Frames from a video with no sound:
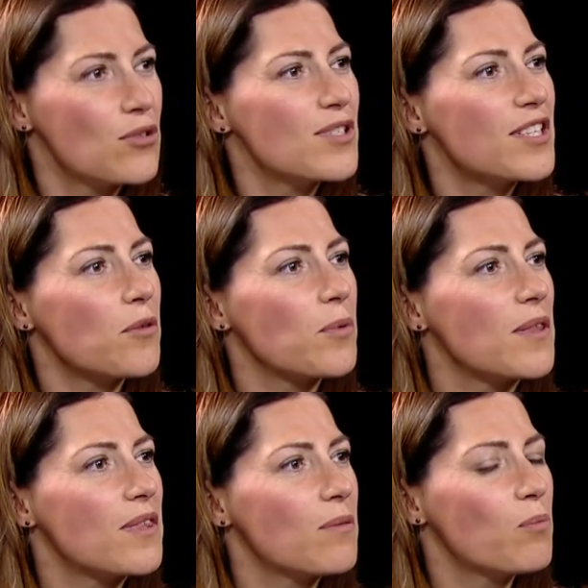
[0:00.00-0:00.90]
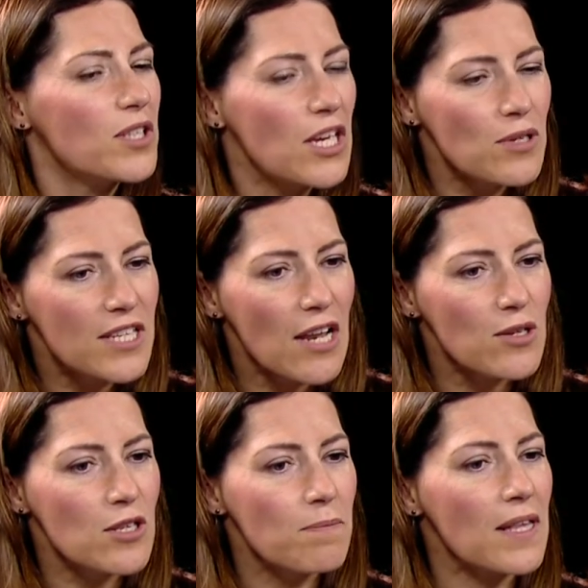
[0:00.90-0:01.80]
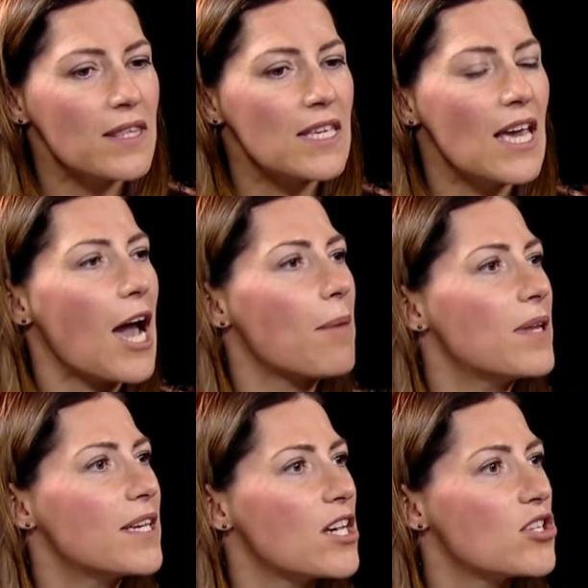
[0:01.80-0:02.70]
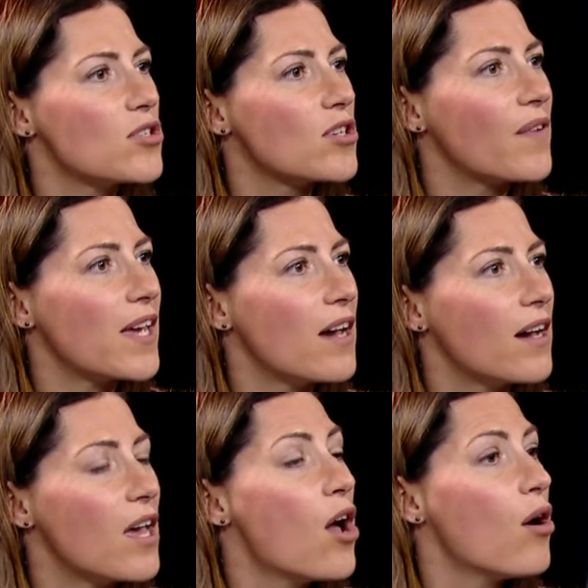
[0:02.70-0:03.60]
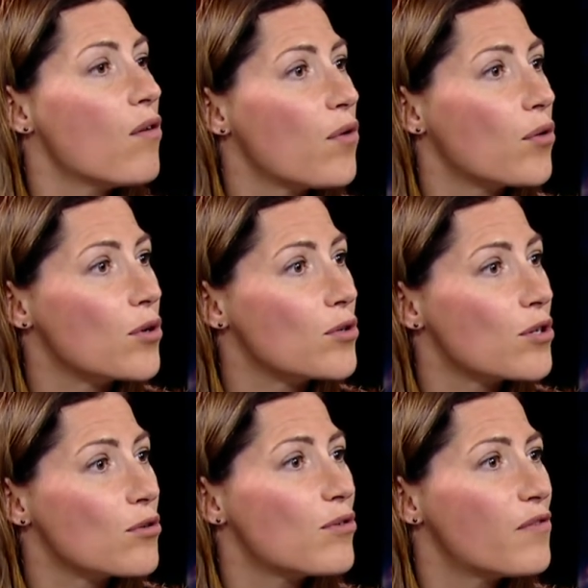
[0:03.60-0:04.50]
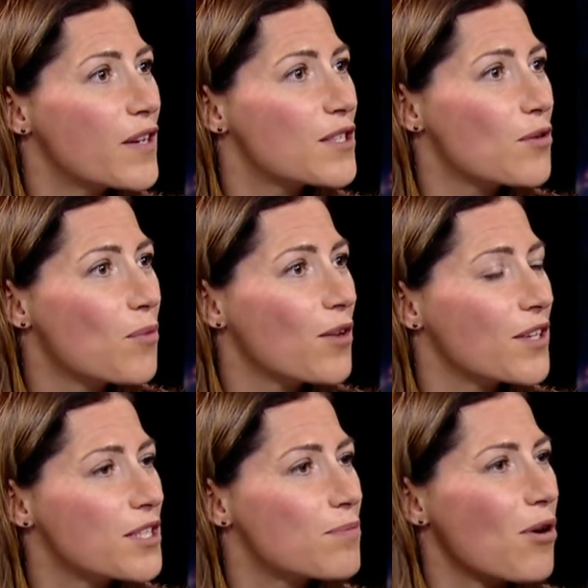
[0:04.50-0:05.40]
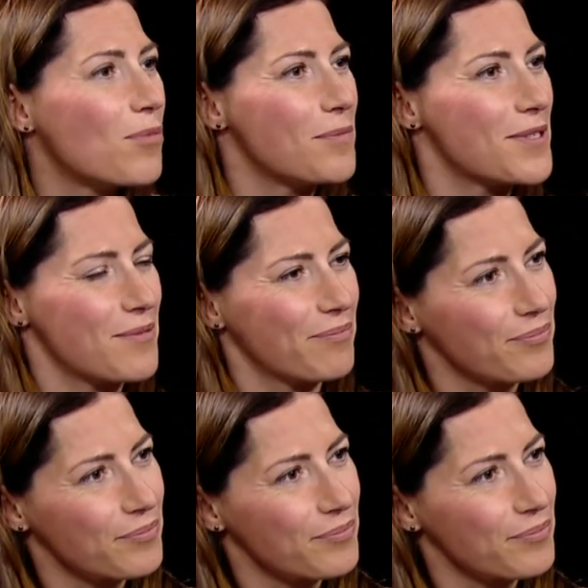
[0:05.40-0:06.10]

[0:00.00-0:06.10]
So to start with, what can you tell us about the applications of AI for good to fix the world and its problems?